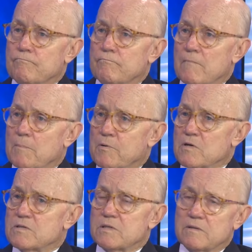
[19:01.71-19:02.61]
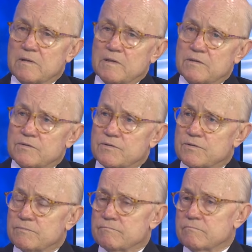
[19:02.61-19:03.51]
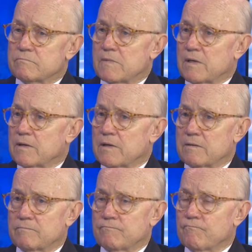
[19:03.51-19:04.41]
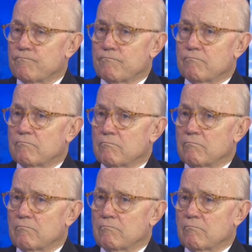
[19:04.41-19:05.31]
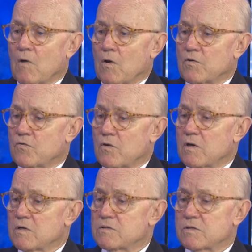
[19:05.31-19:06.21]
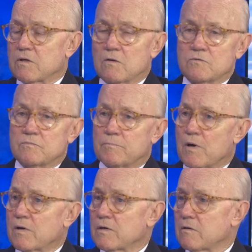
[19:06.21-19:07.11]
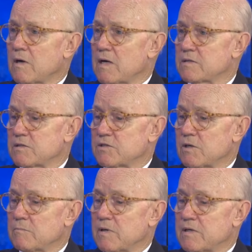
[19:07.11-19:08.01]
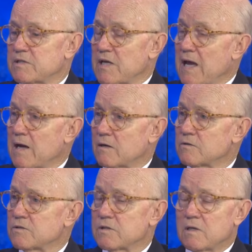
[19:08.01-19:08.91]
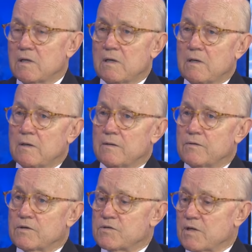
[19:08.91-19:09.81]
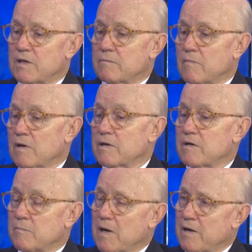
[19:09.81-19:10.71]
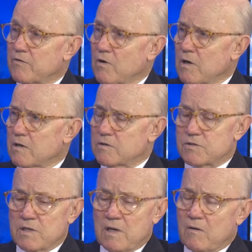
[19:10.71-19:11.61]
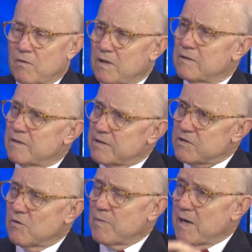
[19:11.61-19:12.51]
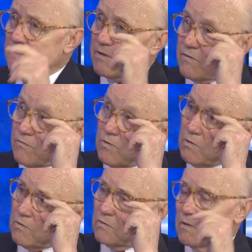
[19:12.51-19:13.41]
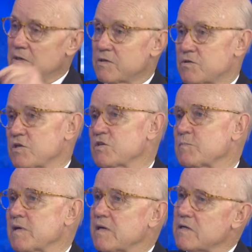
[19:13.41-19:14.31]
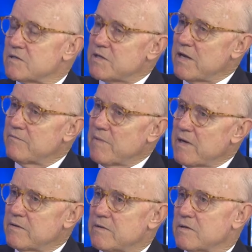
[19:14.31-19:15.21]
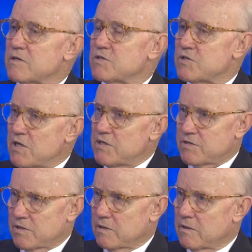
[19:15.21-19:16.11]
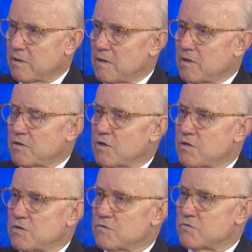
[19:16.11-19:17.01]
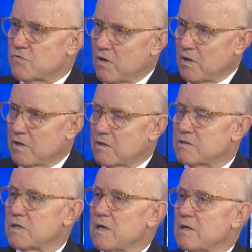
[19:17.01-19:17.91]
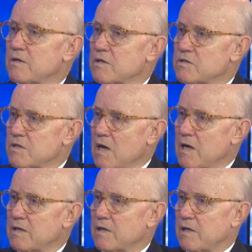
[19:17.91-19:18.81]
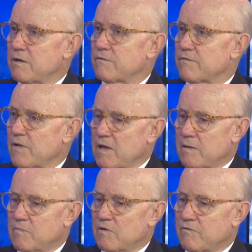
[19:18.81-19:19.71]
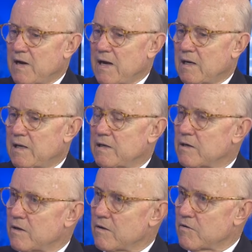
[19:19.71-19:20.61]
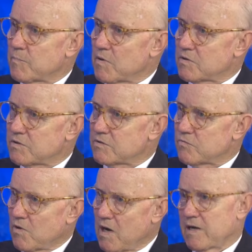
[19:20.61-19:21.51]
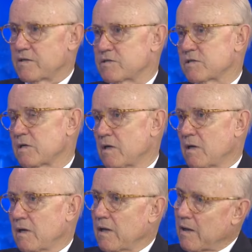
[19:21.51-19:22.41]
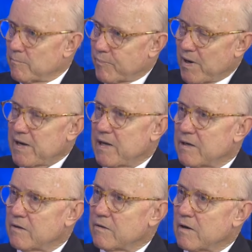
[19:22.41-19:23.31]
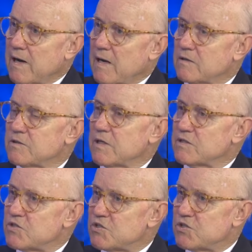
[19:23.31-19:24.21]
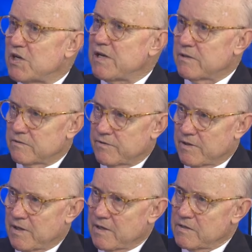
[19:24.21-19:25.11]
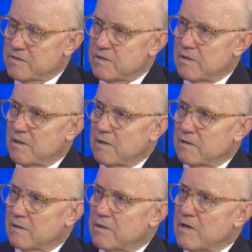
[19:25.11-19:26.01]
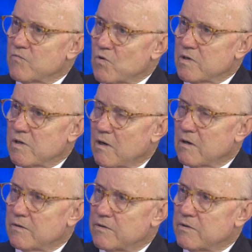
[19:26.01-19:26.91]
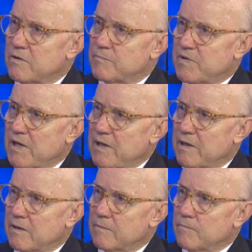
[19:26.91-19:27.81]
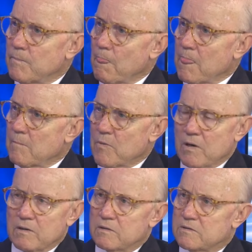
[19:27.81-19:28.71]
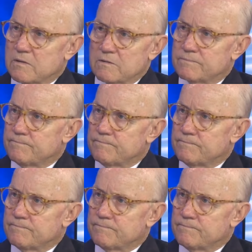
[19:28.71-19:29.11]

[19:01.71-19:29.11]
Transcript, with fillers: a person is can get on drugs and goes and burglarizes somebody's house just to get money to buy drugs. Well, let's go back to the rule just because they've made the decision to use drugs does not give them to violate another person's rights and break into their house and steal things that they've worked hard to obtain. Burglars are,